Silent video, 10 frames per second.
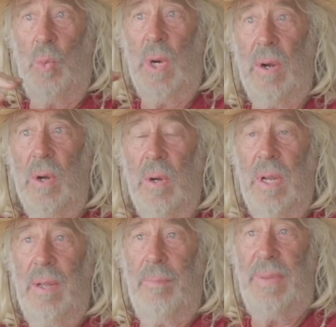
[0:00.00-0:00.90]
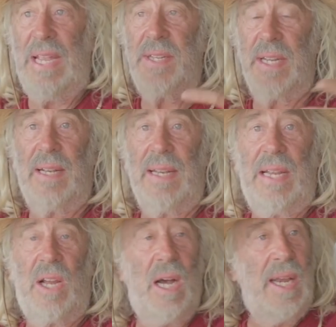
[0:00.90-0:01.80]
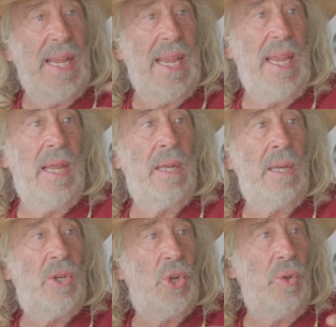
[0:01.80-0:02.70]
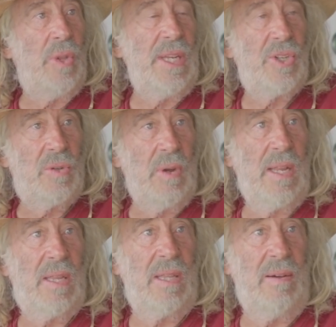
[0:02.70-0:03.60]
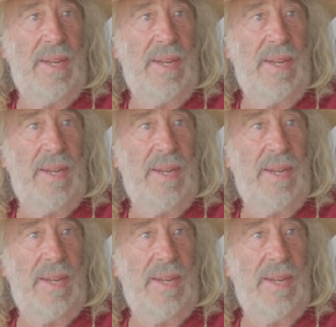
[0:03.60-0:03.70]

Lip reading: we're basically cutting into the strength of